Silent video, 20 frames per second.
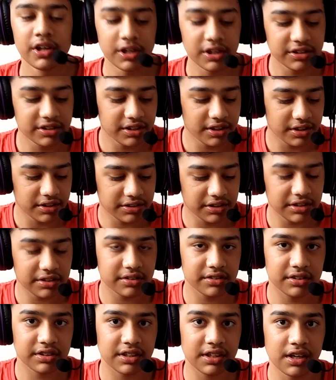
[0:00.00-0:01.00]

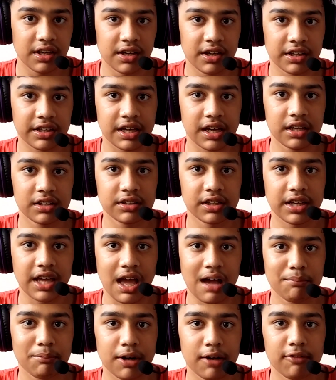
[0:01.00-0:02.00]
the
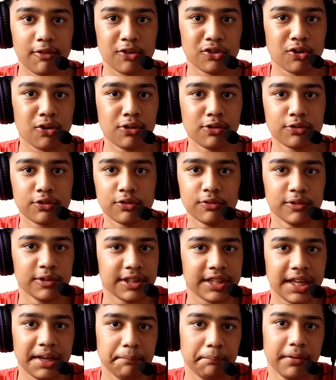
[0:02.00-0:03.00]
camera was also
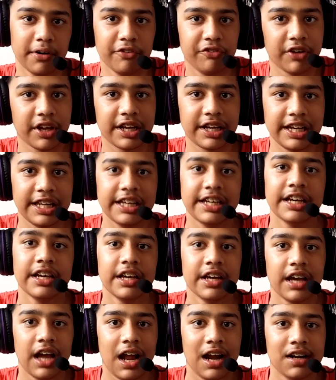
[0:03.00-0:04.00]
working perfectly,
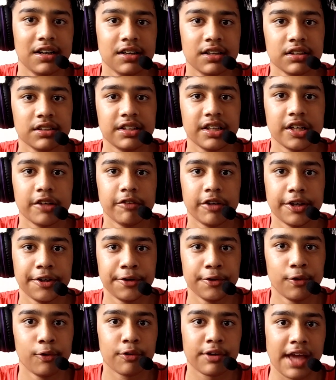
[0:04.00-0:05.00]
and there were
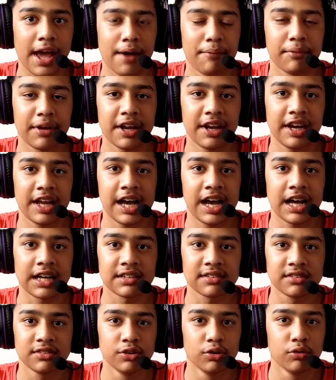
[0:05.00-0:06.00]
no camera
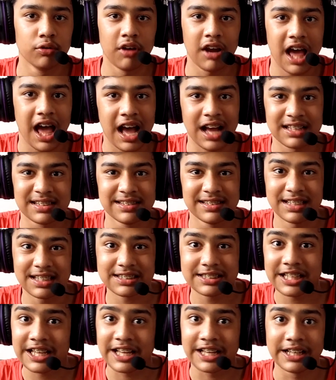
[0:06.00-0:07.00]
lags, no lags,
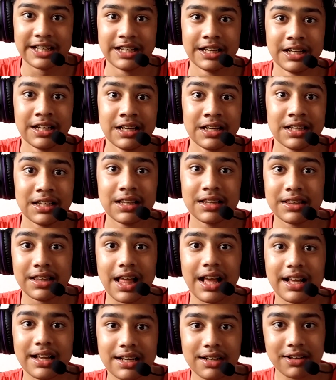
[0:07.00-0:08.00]
nothing.
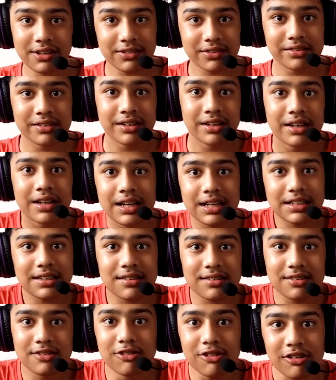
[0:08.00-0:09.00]
Like it is
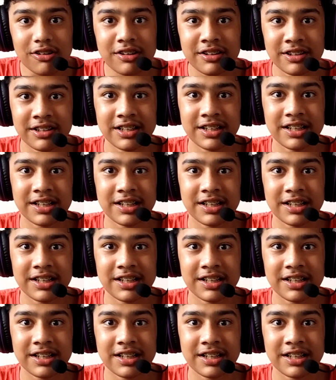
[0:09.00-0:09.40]
good.